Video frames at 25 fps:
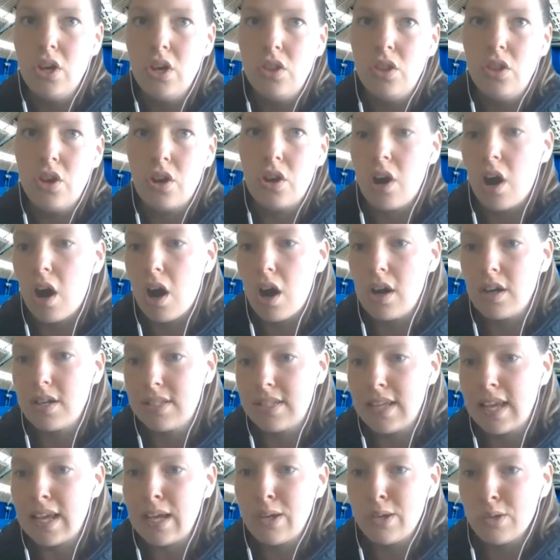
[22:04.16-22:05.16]
There are
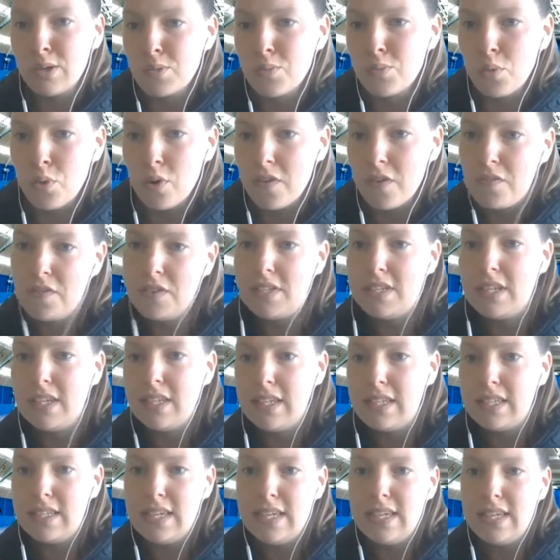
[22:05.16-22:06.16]
single sport
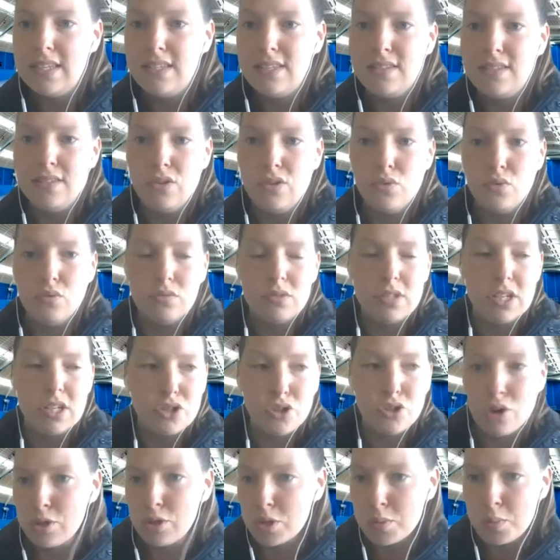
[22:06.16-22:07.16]
facilities, St
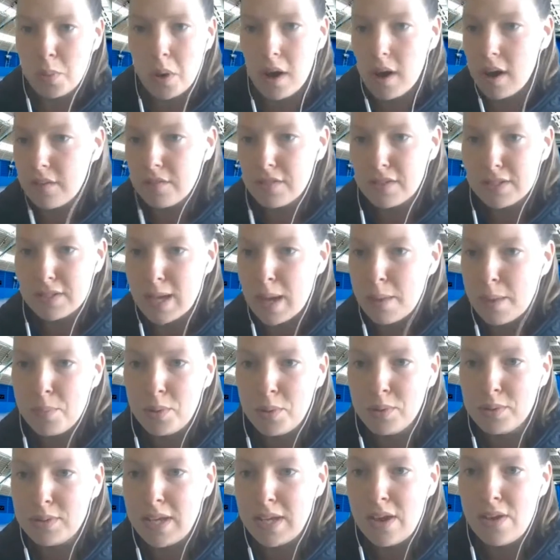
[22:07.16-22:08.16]
George's Park, for
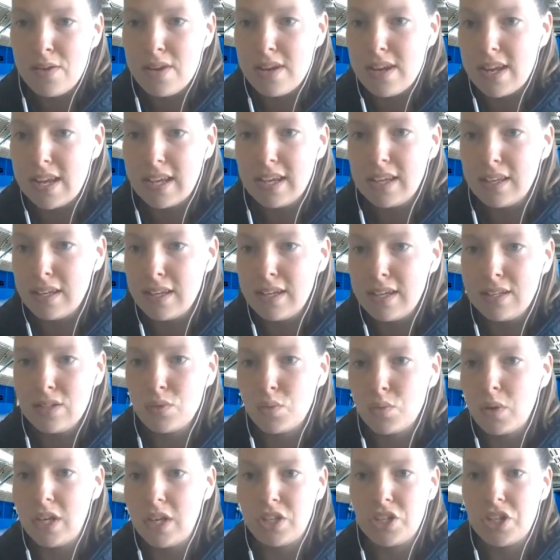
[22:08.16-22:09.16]
example, down in
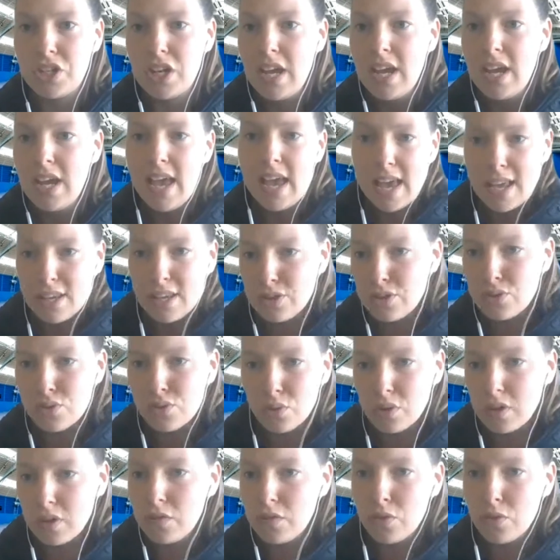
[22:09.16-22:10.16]
England, which is
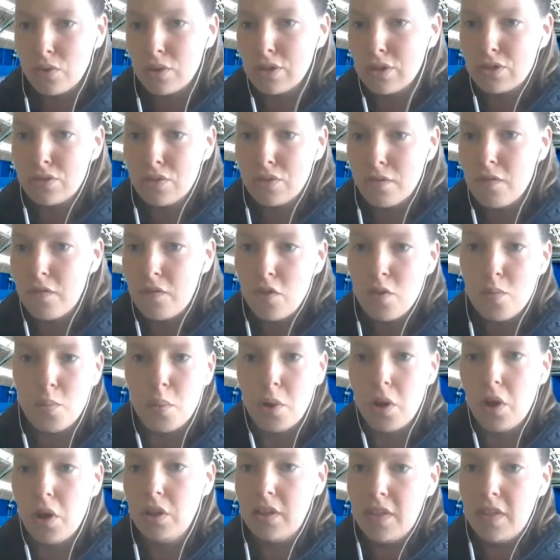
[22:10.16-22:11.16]
solely focused on
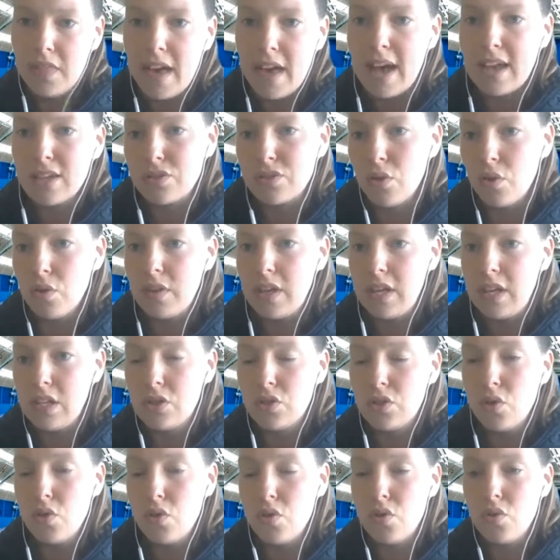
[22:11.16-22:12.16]
football, and that's all they
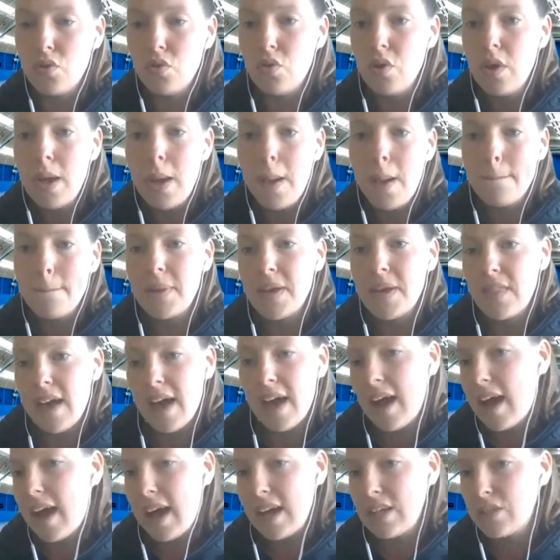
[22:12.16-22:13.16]
do. But
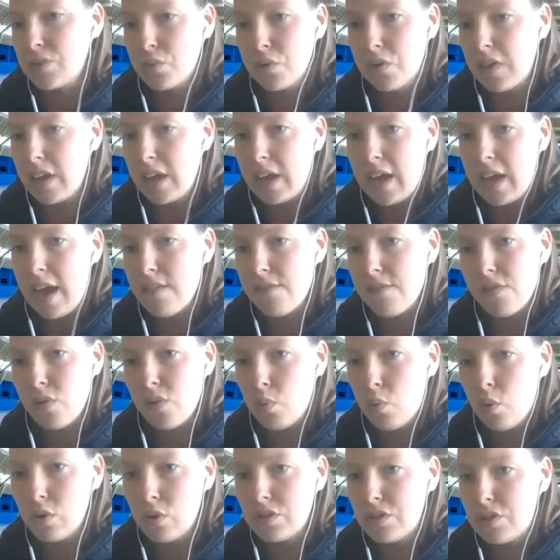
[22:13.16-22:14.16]
that, I don't think, ever
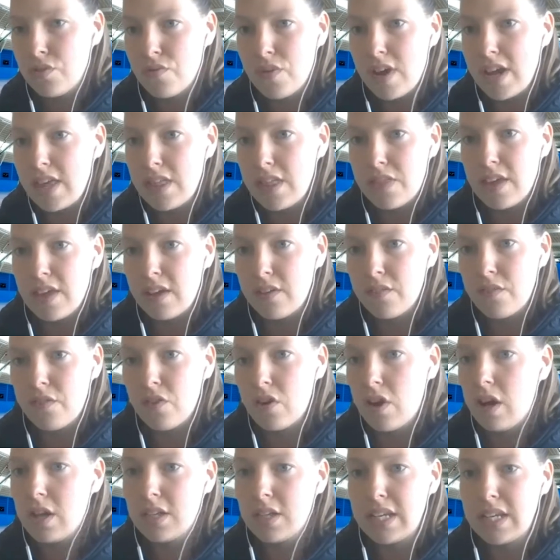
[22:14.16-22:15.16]
was the right thing
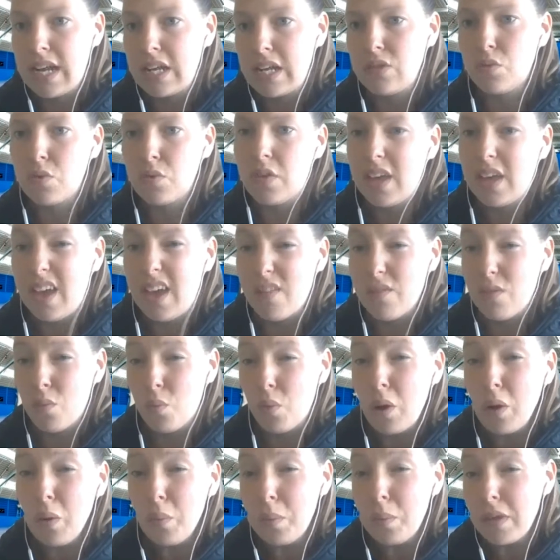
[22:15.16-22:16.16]
for us, and I don't think ever
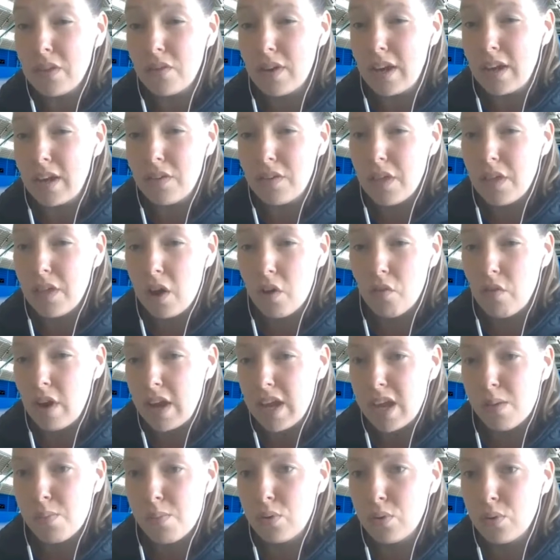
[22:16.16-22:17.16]
will be the
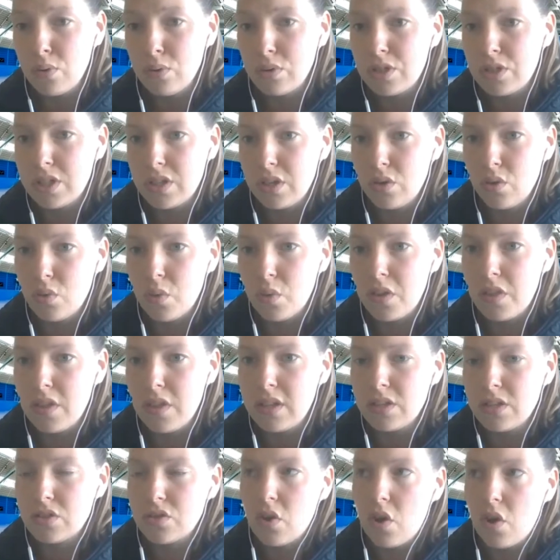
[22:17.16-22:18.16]
right approach,
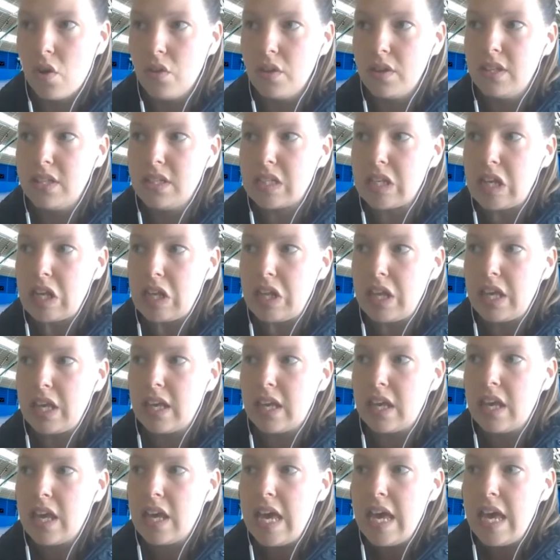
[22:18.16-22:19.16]
within Scotland. And I
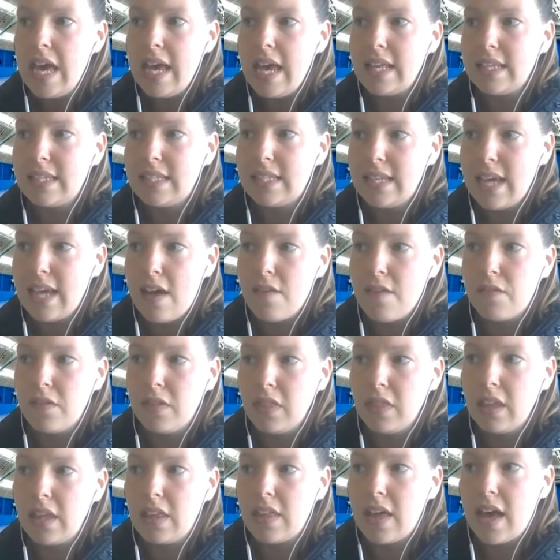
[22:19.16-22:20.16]
think it's
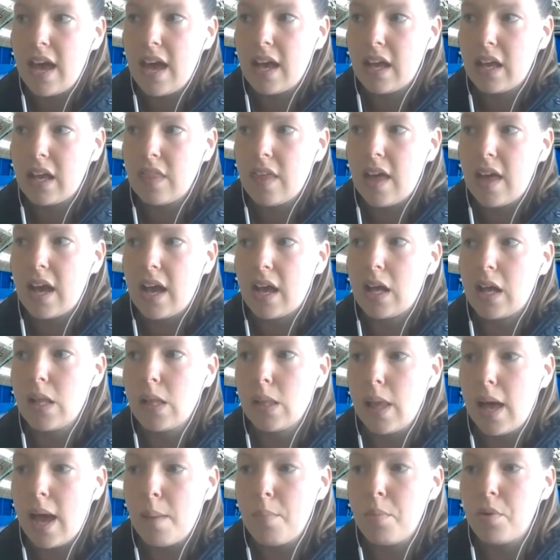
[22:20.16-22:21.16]
definitely that
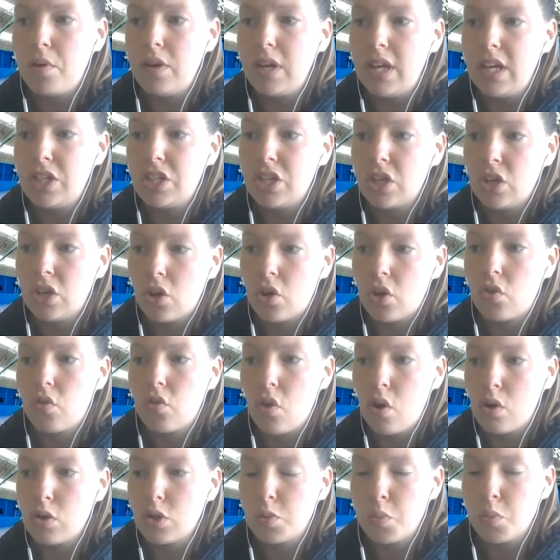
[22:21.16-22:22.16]
collaboration
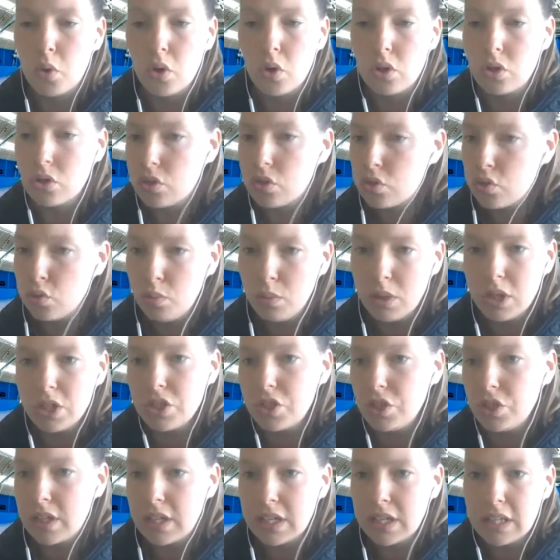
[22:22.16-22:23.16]
across sport. There's so
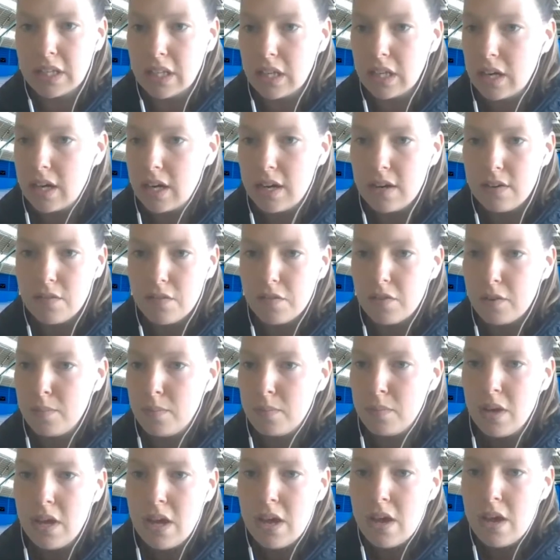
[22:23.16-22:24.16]
much you can learn
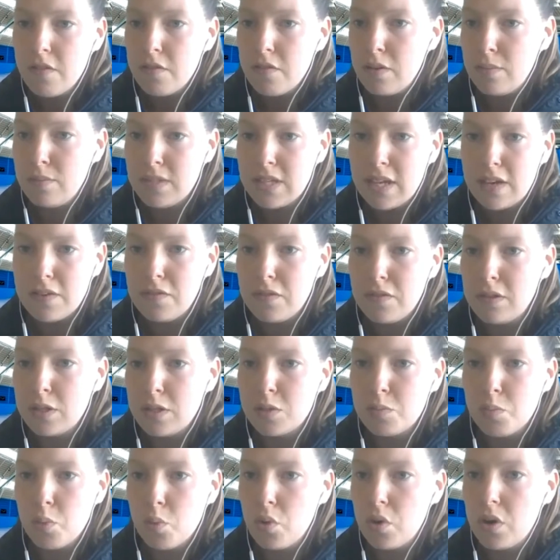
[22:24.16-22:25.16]
from
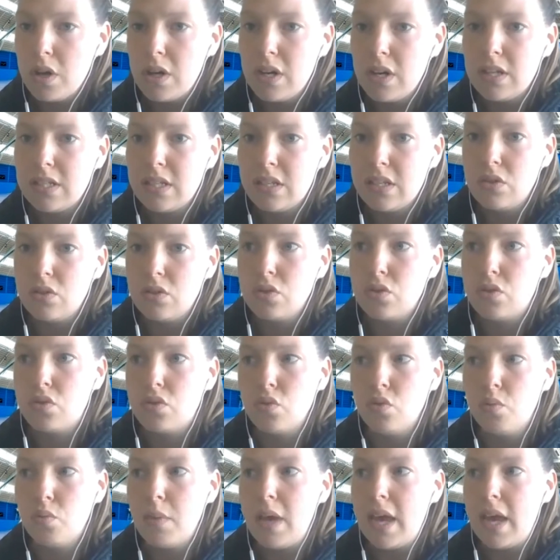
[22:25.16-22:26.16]
different sports, and there's
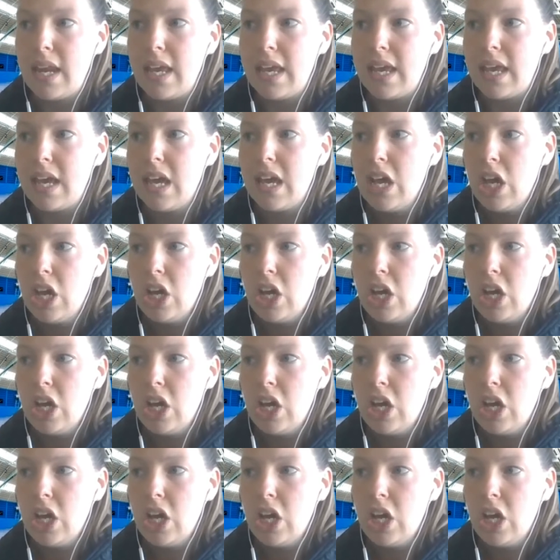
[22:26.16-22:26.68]
so many